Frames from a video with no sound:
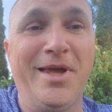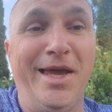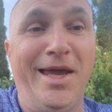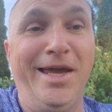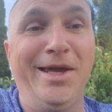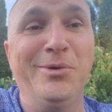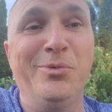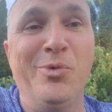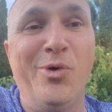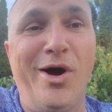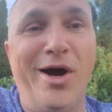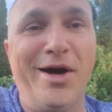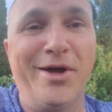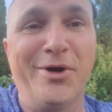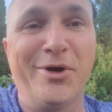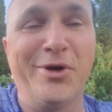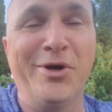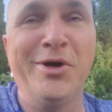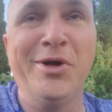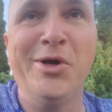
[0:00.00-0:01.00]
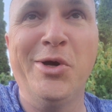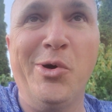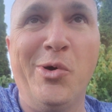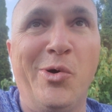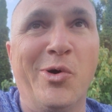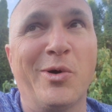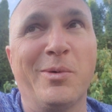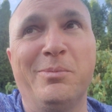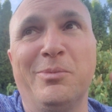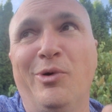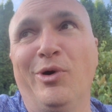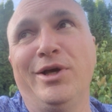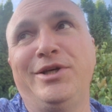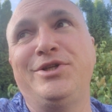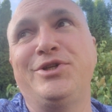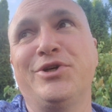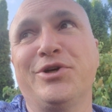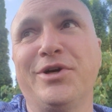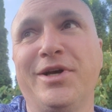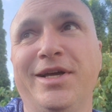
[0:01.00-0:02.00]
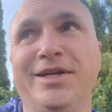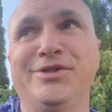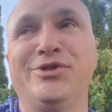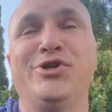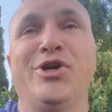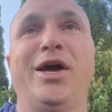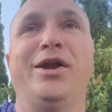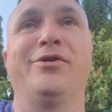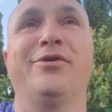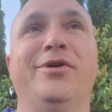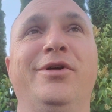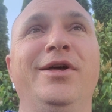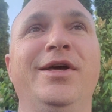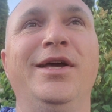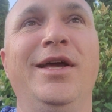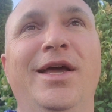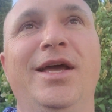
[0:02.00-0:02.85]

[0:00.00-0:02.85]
in water or moisture in general